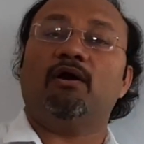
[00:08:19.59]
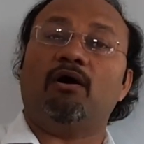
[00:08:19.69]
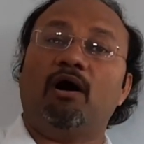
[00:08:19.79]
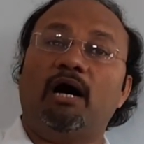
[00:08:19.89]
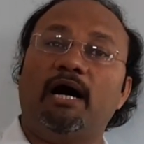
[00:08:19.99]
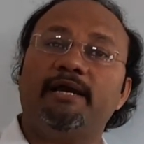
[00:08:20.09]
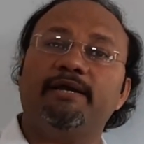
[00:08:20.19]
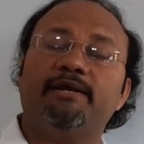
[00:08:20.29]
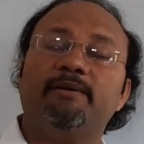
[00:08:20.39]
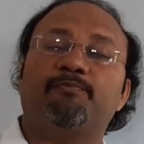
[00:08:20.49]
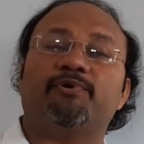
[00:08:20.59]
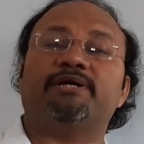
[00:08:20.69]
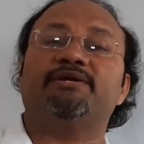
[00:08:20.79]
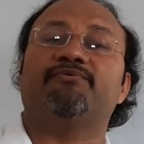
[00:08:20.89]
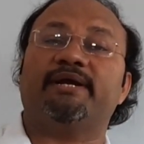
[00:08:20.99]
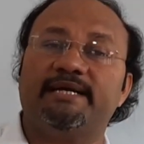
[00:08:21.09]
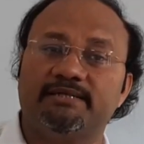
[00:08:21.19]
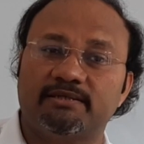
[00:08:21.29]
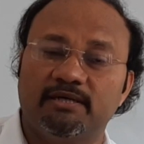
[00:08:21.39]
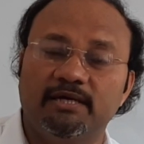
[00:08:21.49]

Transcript: high reproductive rate,